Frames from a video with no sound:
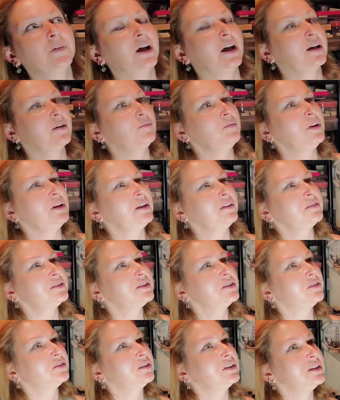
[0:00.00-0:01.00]
I believe
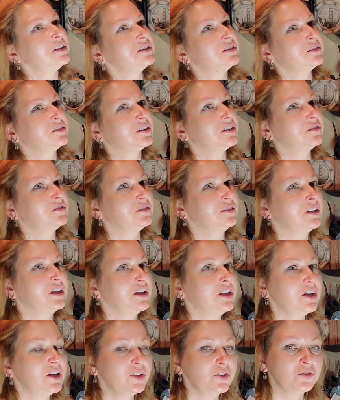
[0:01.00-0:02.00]
so, it's around
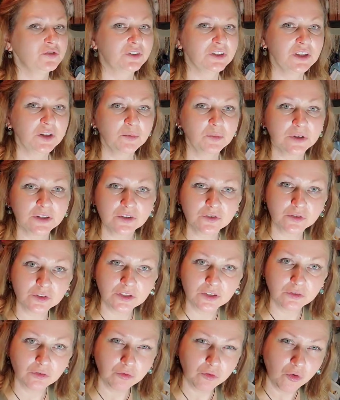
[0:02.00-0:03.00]
20 by
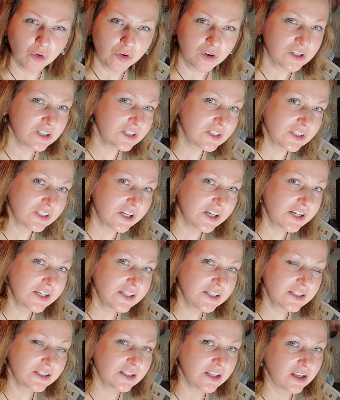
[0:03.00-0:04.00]
24
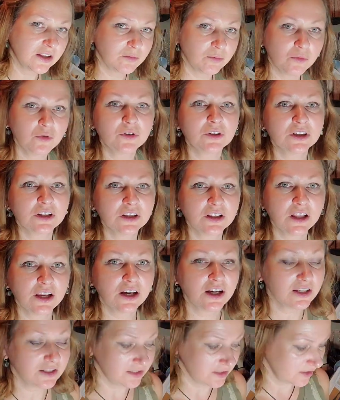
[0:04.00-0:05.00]
size, not more than
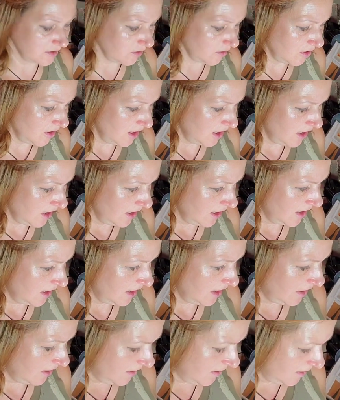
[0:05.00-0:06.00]
that. So
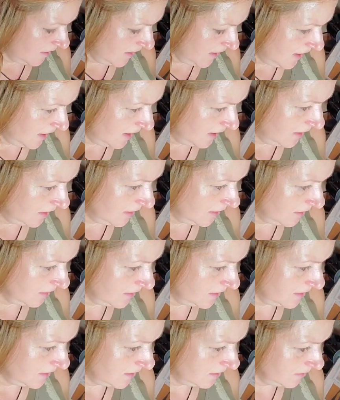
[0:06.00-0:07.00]
and
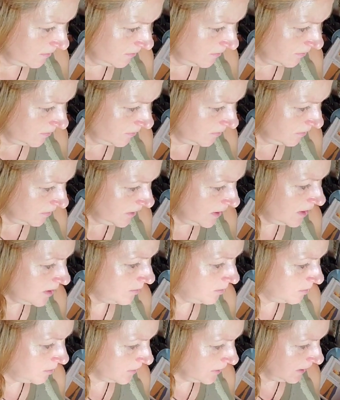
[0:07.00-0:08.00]
that's really
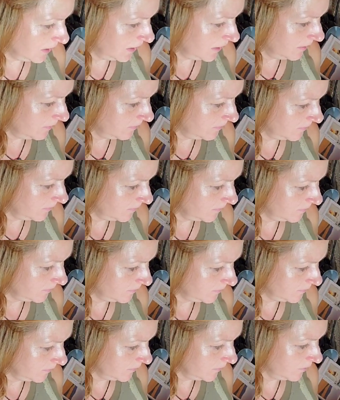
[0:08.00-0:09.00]
pretty,
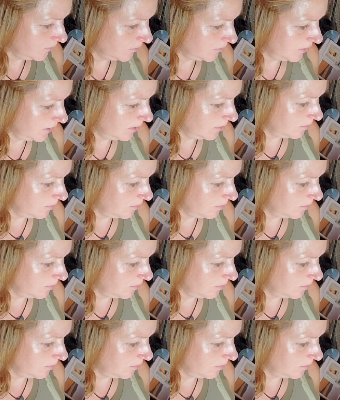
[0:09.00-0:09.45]
really